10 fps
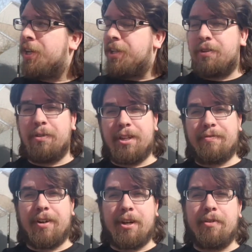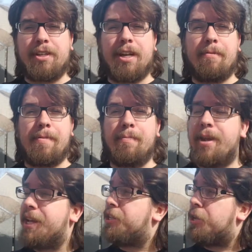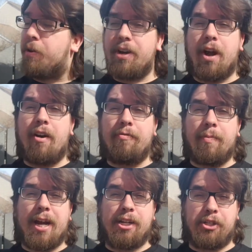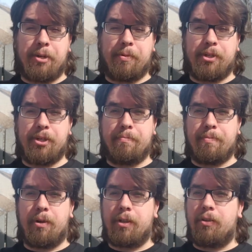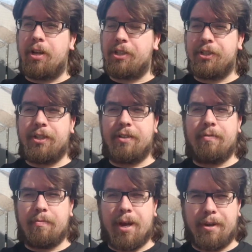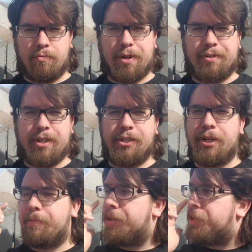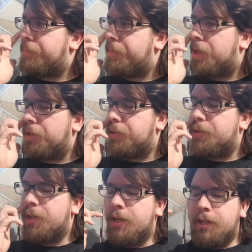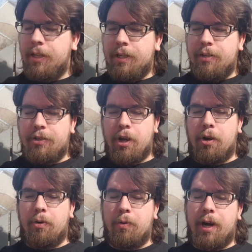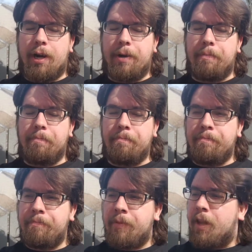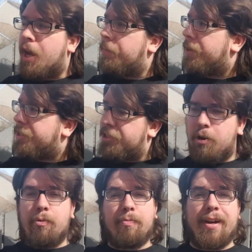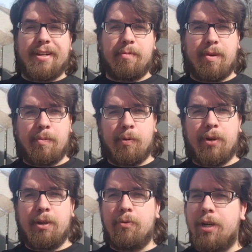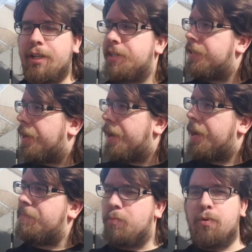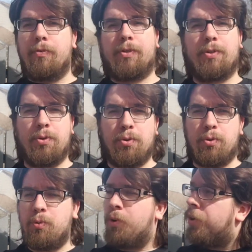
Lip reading: So this video is going to be me showing off my championship belt collection, my wrestling championship belts. So I'm going to start with my WWE ones and move to